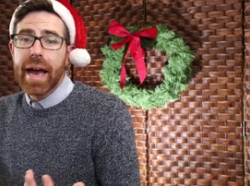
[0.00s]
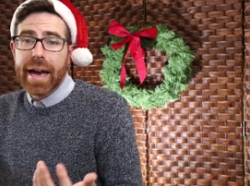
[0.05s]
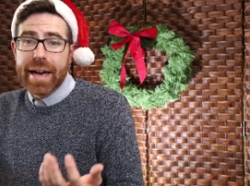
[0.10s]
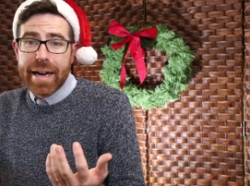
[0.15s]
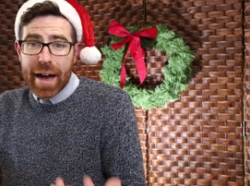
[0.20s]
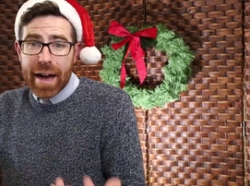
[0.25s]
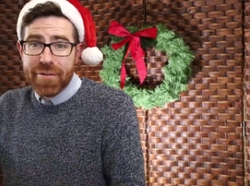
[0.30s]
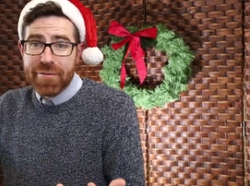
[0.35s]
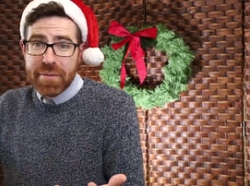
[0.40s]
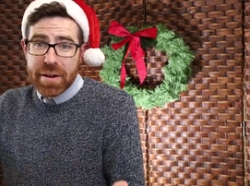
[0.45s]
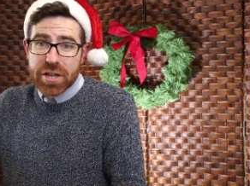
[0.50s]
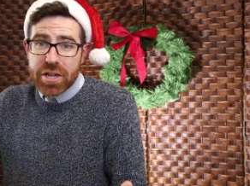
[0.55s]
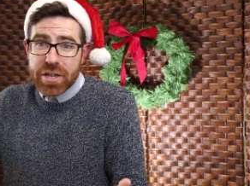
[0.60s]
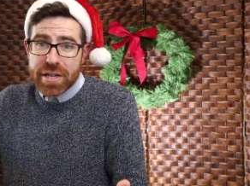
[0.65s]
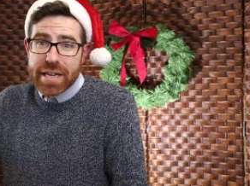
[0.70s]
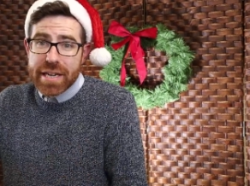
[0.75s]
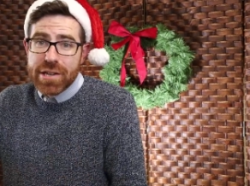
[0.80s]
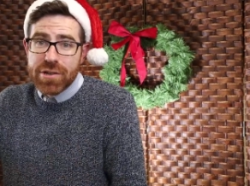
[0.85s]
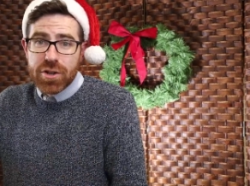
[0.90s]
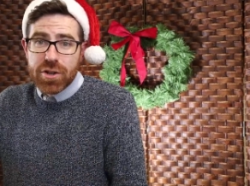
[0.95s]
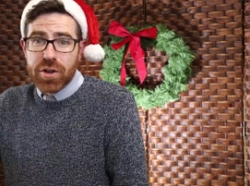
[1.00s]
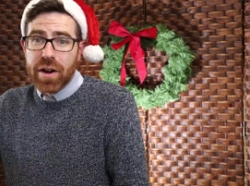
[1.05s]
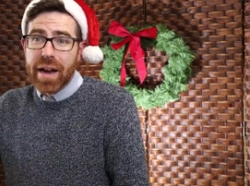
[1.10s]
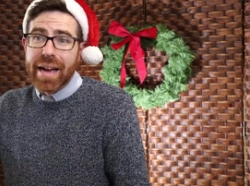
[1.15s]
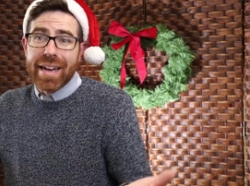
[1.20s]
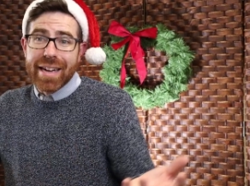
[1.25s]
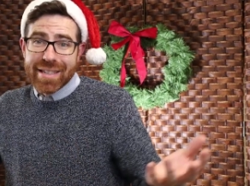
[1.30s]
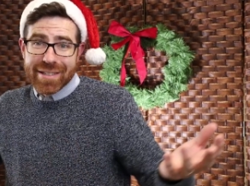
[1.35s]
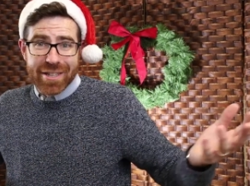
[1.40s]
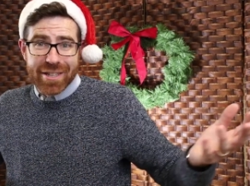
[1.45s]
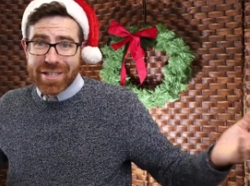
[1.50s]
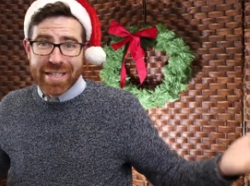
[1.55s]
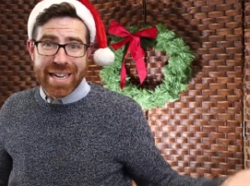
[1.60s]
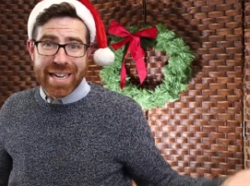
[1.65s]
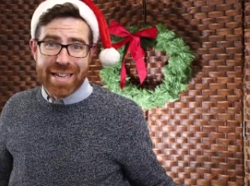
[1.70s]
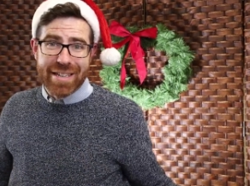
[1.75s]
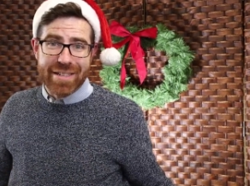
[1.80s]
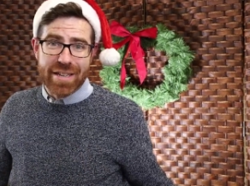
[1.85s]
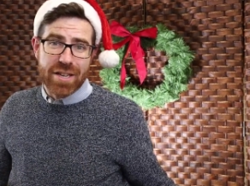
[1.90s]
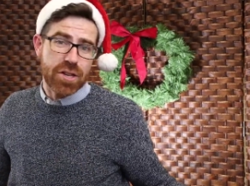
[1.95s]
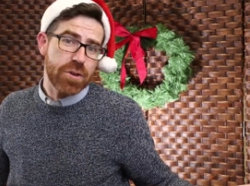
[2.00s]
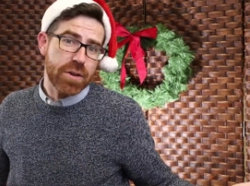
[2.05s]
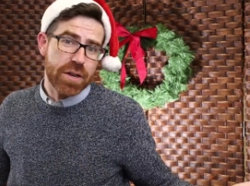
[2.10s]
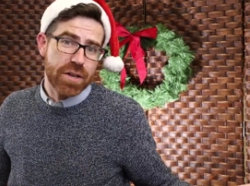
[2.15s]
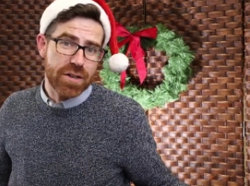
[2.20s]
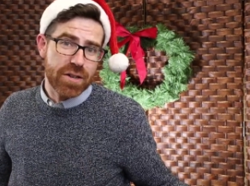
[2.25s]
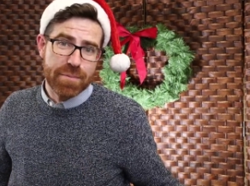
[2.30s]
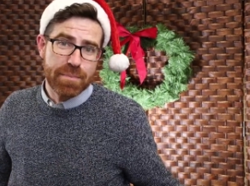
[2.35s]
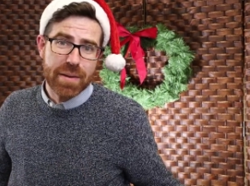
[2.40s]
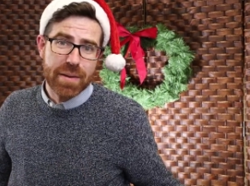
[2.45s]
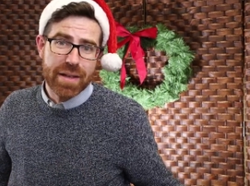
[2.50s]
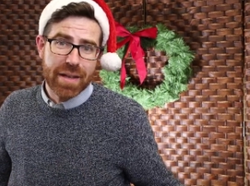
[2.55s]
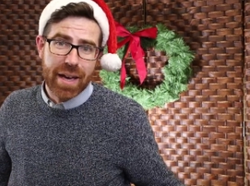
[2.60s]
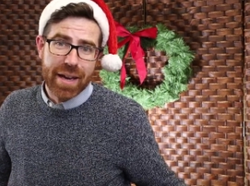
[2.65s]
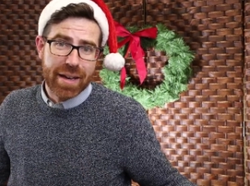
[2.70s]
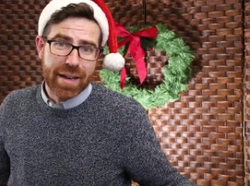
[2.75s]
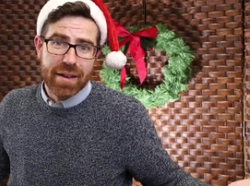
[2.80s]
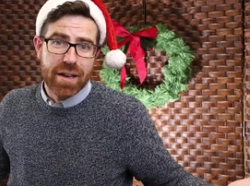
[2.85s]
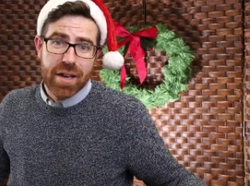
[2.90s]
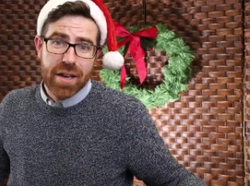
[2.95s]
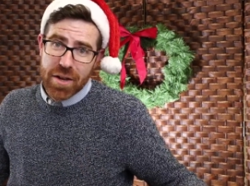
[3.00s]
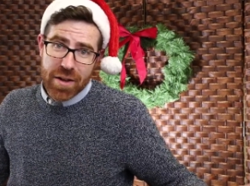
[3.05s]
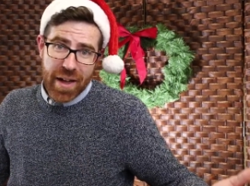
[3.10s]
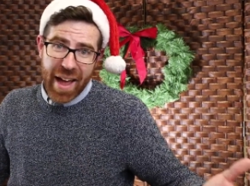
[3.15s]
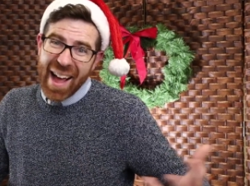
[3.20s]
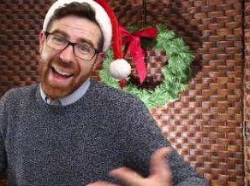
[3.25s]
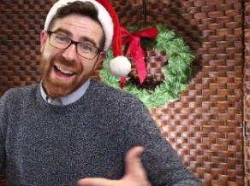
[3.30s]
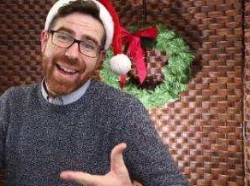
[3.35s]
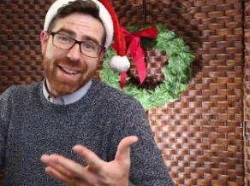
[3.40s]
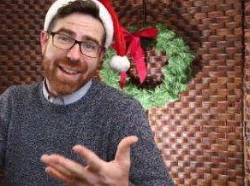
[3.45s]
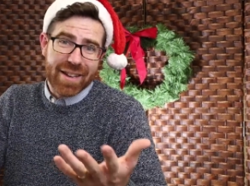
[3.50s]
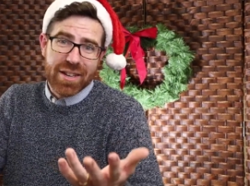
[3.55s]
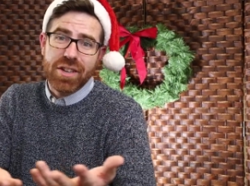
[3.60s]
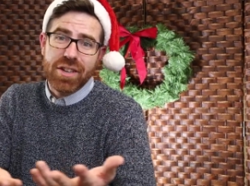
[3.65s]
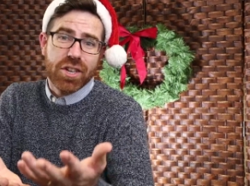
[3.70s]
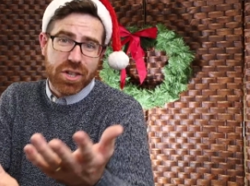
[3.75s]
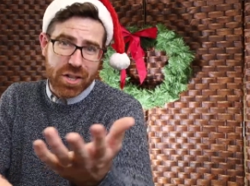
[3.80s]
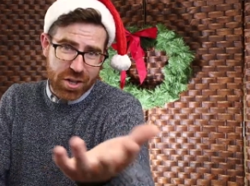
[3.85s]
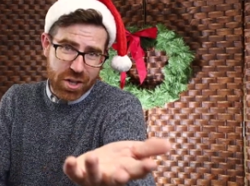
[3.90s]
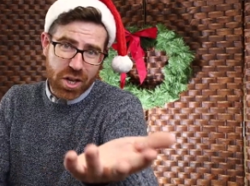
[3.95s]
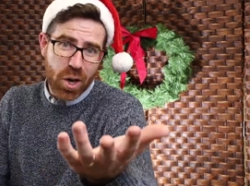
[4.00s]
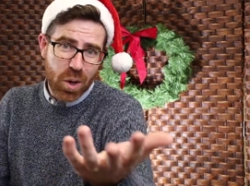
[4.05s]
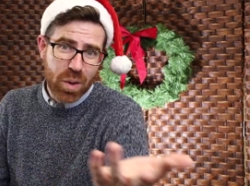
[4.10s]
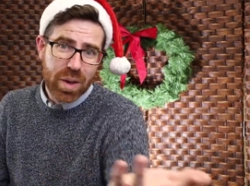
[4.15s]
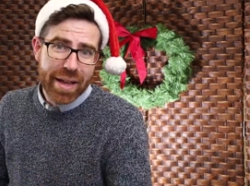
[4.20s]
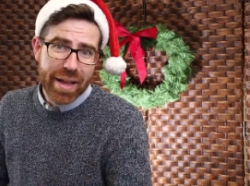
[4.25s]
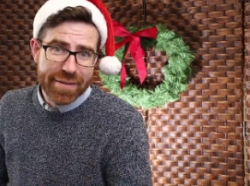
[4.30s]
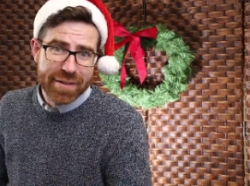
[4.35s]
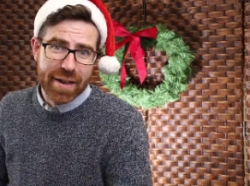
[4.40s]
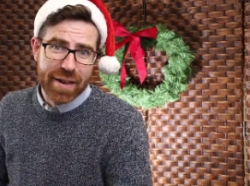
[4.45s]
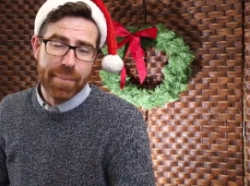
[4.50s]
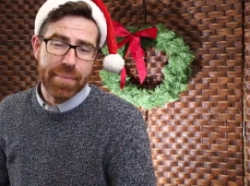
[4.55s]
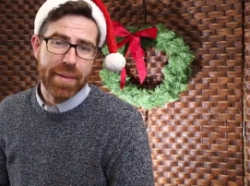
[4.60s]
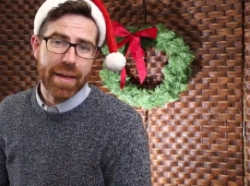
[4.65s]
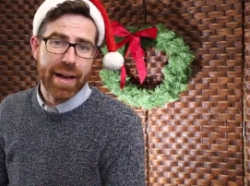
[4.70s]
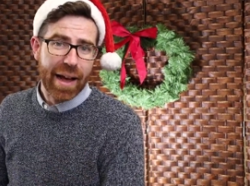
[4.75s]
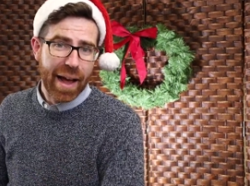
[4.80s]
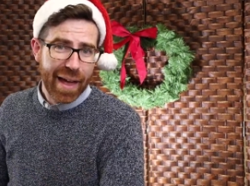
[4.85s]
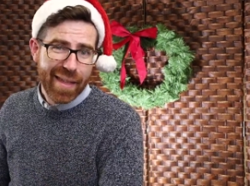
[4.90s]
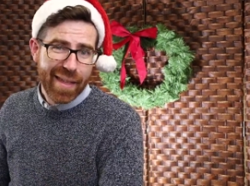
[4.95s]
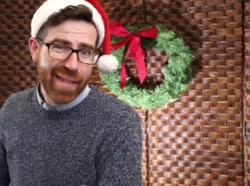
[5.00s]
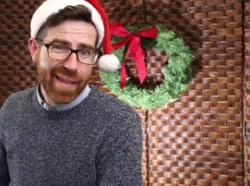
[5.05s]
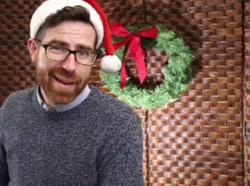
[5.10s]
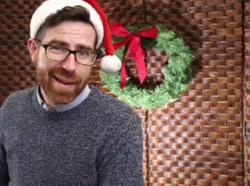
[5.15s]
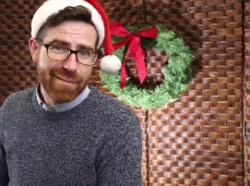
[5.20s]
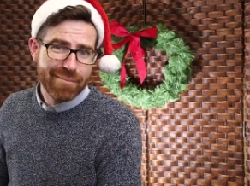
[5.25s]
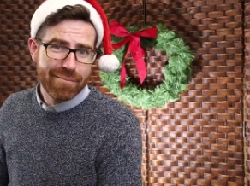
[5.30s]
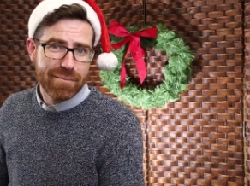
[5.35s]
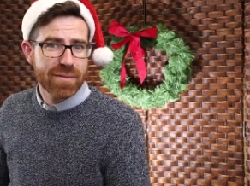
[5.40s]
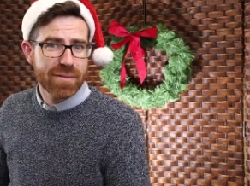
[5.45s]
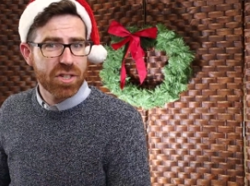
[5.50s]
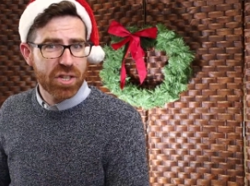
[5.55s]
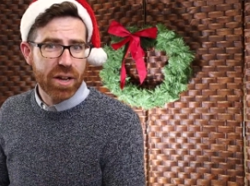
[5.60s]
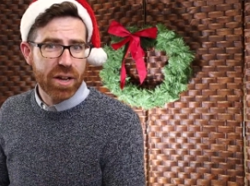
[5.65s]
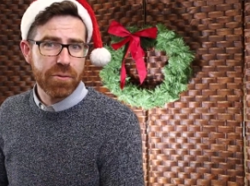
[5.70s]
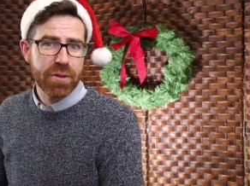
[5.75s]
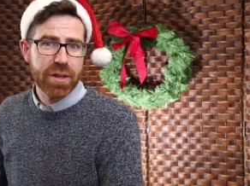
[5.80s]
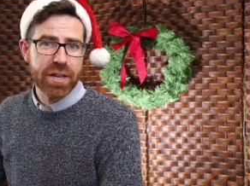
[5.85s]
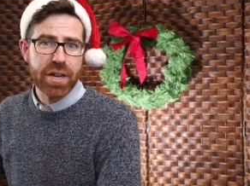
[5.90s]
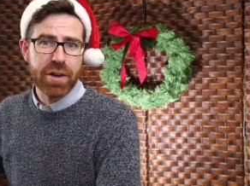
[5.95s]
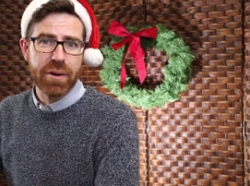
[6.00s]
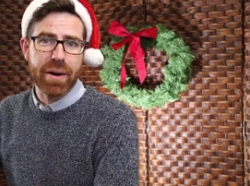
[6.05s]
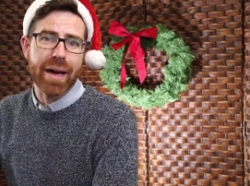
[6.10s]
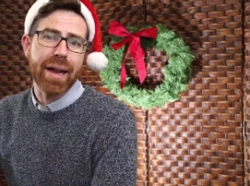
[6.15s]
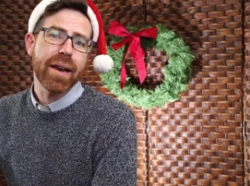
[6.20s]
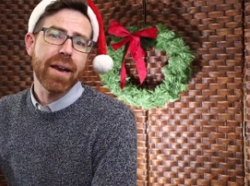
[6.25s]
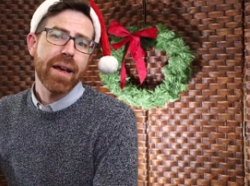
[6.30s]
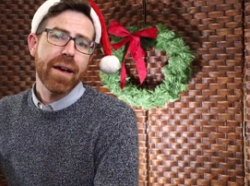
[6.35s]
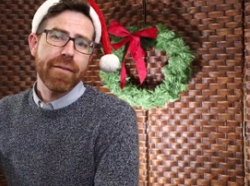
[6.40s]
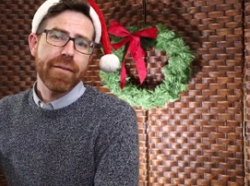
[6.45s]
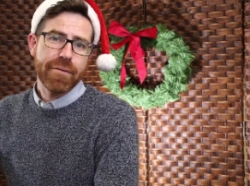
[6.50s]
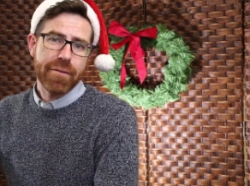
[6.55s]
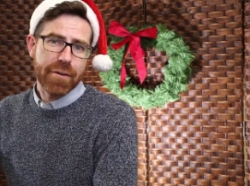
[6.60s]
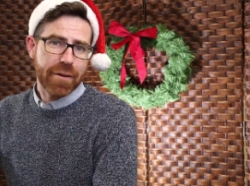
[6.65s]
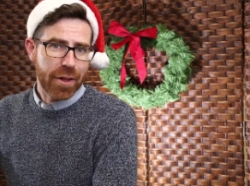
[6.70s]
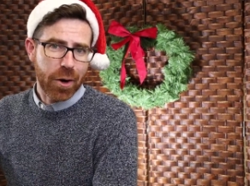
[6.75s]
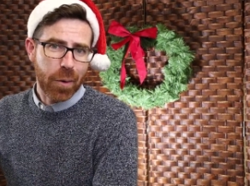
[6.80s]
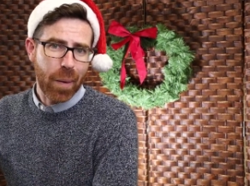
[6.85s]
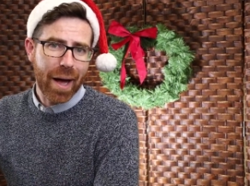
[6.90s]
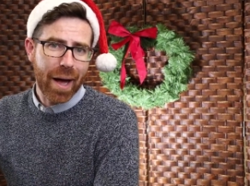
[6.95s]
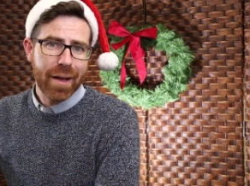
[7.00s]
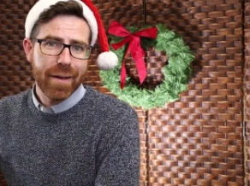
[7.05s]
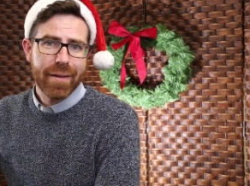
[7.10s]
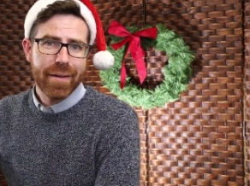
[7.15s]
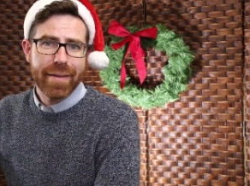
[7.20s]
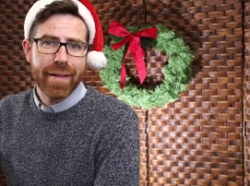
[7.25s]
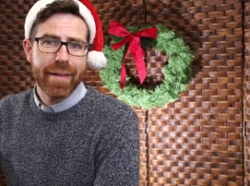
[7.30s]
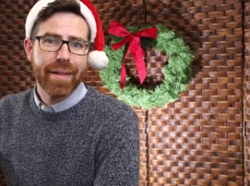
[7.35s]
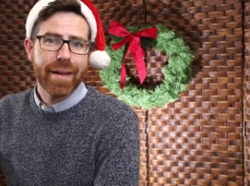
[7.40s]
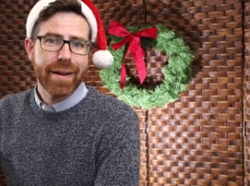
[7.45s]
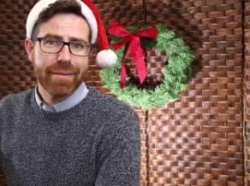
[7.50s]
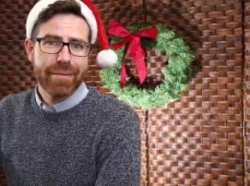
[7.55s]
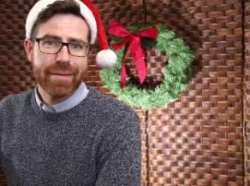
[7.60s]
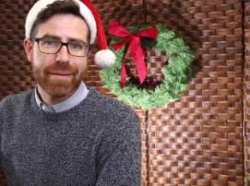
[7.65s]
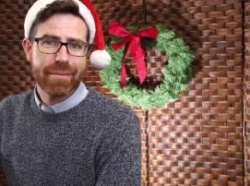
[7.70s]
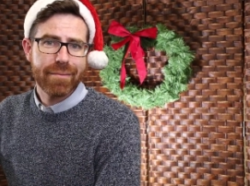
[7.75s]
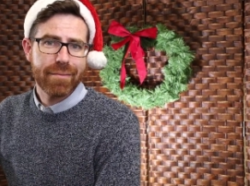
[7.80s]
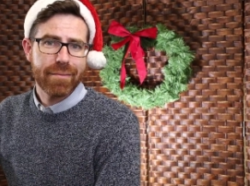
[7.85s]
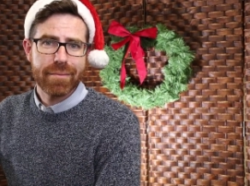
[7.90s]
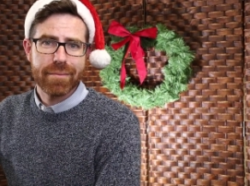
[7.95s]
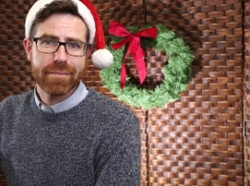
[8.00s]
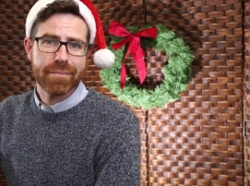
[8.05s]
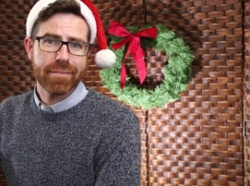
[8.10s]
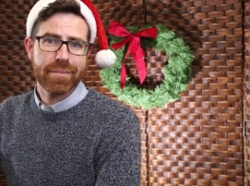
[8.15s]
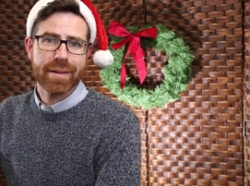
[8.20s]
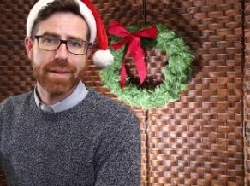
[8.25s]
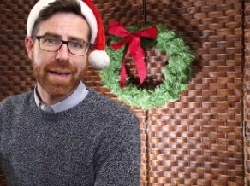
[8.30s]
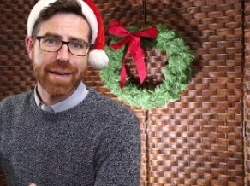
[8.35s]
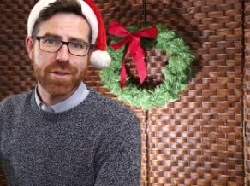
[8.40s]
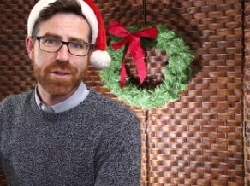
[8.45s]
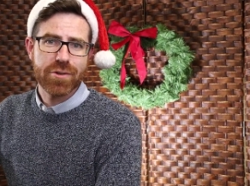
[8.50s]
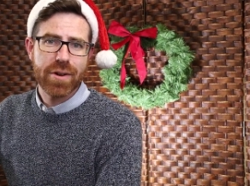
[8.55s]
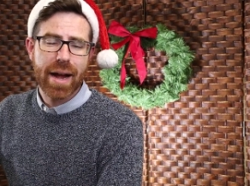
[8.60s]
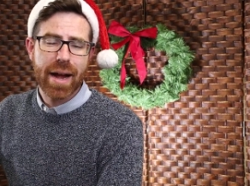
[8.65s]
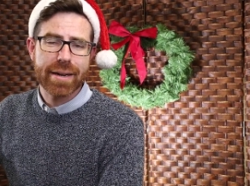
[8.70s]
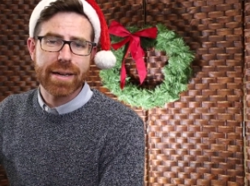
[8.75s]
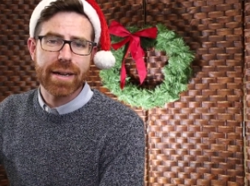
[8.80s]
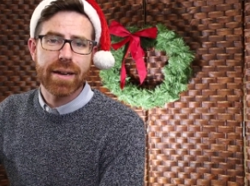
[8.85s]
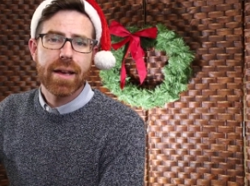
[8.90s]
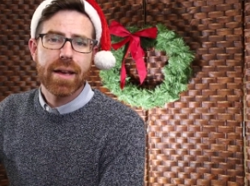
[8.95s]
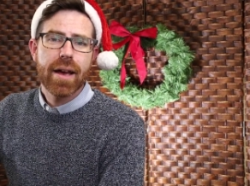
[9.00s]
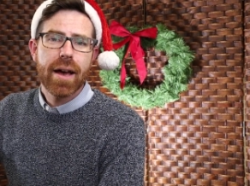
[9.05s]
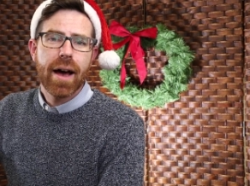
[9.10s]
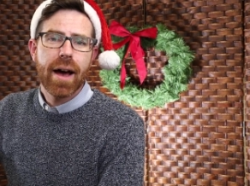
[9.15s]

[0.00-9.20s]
And confirmation teens are great because they're teens, and you can just be like, hey, go lift something. And then they generally do it for a little while, and then they get distracted.